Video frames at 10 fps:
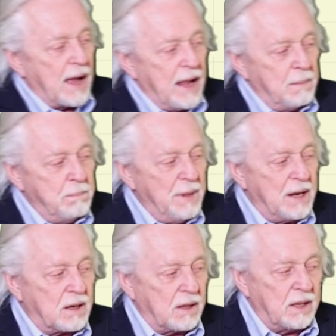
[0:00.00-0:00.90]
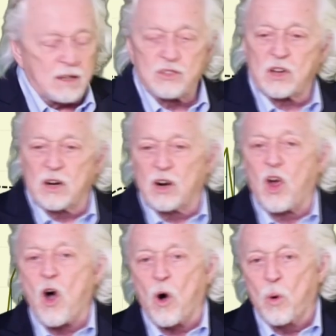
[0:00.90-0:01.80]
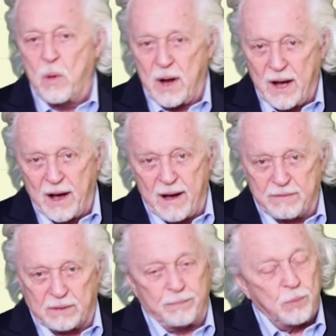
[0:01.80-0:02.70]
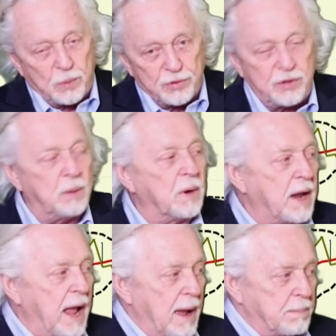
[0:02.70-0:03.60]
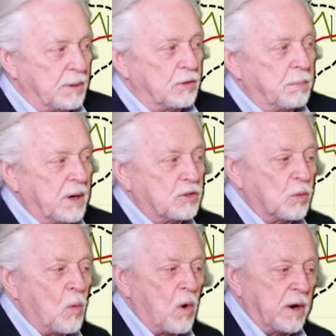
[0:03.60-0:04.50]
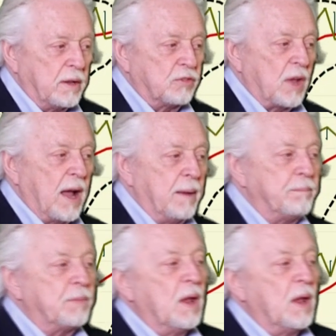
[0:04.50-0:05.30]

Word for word: Admittedly, it's at a low level. We'll see what happens, but it's a warning sign.